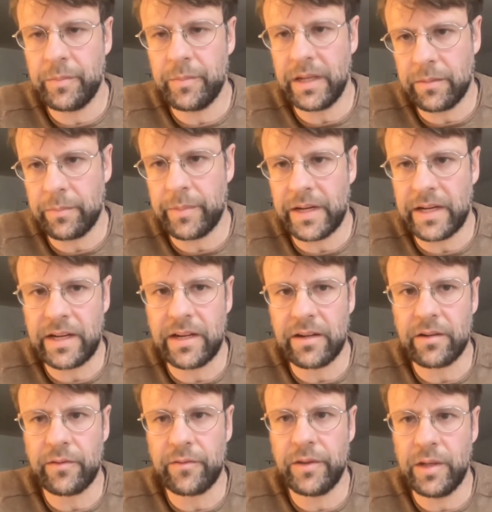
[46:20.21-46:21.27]
big
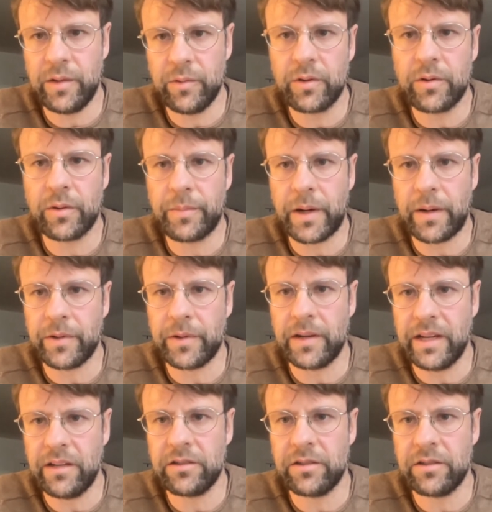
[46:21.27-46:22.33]
part of the Uyghur
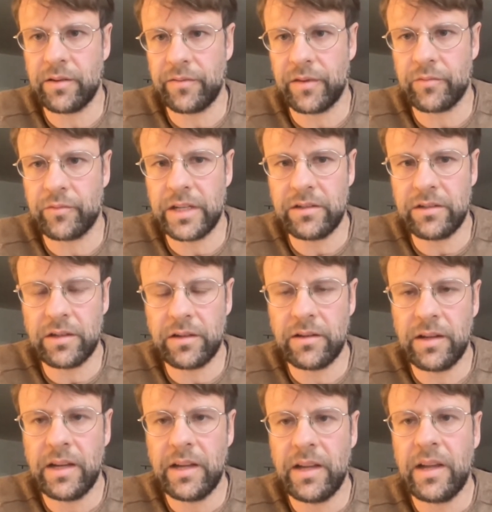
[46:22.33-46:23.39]
population of the region